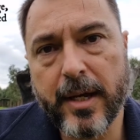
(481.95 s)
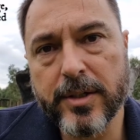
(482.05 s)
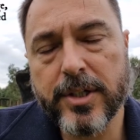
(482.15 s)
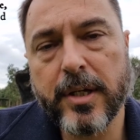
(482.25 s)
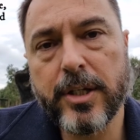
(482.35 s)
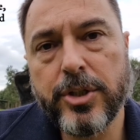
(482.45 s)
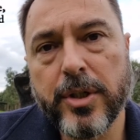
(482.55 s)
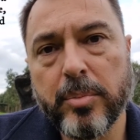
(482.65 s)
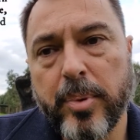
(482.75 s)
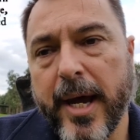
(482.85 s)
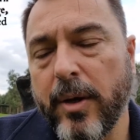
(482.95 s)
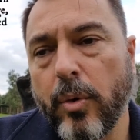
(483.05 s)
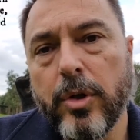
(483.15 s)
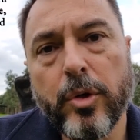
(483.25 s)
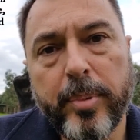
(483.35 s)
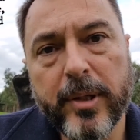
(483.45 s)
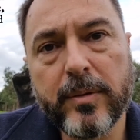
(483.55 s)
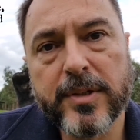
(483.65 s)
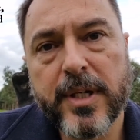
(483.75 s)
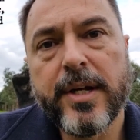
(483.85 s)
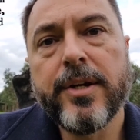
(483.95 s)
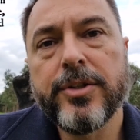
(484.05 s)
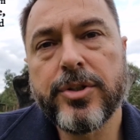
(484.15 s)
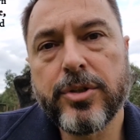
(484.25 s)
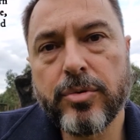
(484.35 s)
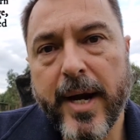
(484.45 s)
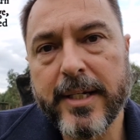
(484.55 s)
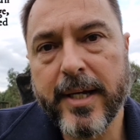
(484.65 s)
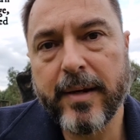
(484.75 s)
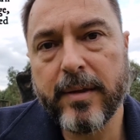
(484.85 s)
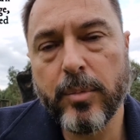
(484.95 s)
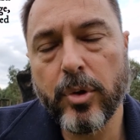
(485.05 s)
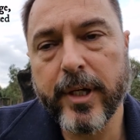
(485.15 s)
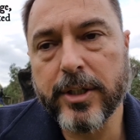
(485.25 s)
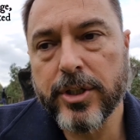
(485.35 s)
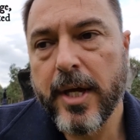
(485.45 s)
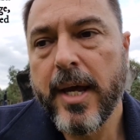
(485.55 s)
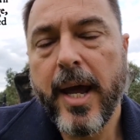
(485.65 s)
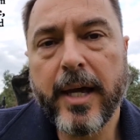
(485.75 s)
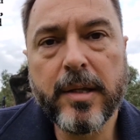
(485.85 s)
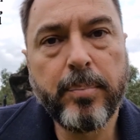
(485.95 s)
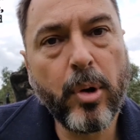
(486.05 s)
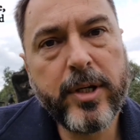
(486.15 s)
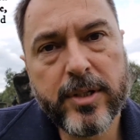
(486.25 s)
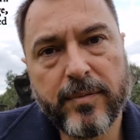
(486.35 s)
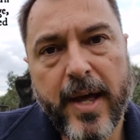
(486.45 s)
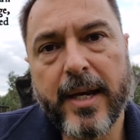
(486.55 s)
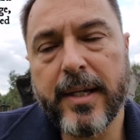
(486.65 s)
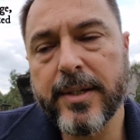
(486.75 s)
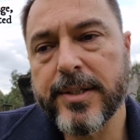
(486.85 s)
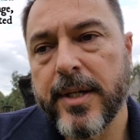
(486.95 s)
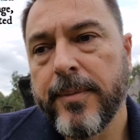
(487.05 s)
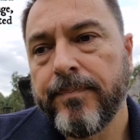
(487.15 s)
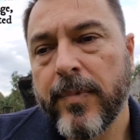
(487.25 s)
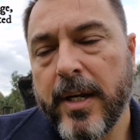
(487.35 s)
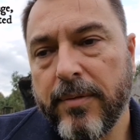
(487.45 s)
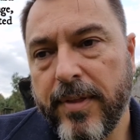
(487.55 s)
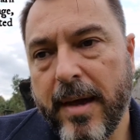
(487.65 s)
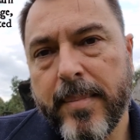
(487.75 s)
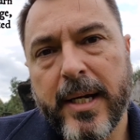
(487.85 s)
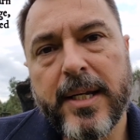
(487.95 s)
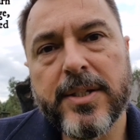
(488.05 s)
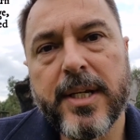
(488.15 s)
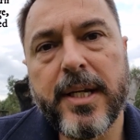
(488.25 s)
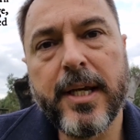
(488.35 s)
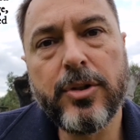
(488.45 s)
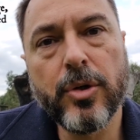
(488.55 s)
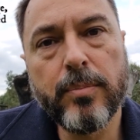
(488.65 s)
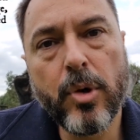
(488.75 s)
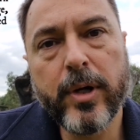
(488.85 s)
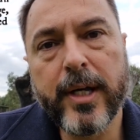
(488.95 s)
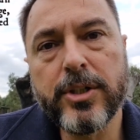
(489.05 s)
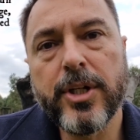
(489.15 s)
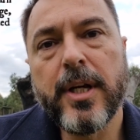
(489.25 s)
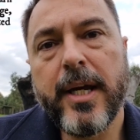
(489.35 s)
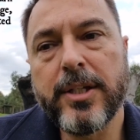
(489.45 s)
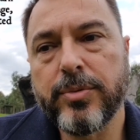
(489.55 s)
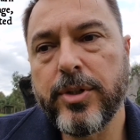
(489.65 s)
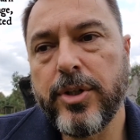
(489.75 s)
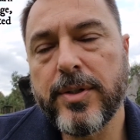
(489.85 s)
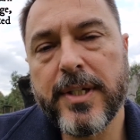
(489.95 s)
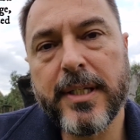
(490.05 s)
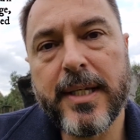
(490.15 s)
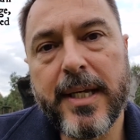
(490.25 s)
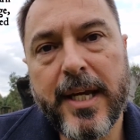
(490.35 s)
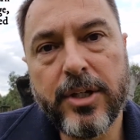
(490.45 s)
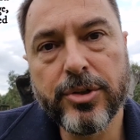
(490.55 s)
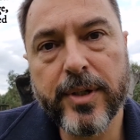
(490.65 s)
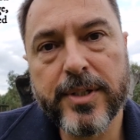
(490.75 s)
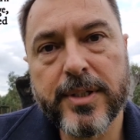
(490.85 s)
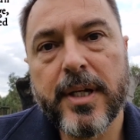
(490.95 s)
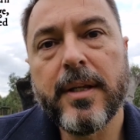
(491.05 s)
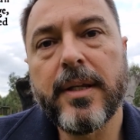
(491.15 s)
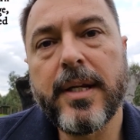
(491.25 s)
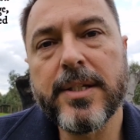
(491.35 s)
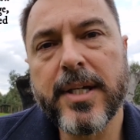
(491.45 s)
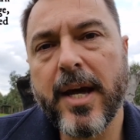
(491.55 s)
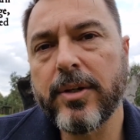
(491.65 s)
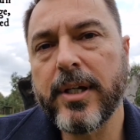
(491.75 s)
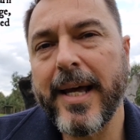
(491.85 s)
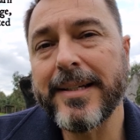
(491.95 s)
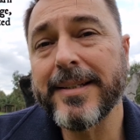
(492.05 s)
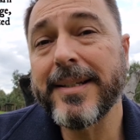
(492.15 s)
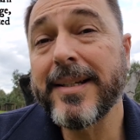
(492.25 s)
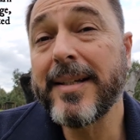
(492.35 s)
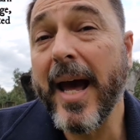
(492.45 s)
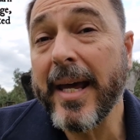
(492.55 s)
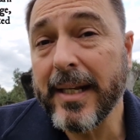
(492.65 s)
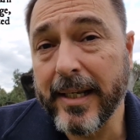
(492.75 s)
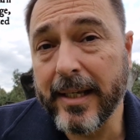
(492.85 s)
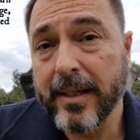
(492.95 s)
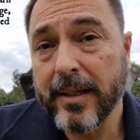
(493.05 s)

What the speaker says: so that you can pay all your bills straight out of the mortgage. And the point of that is that if that money is sitting in your mortgage, it's reducing the interest that is calculated daily.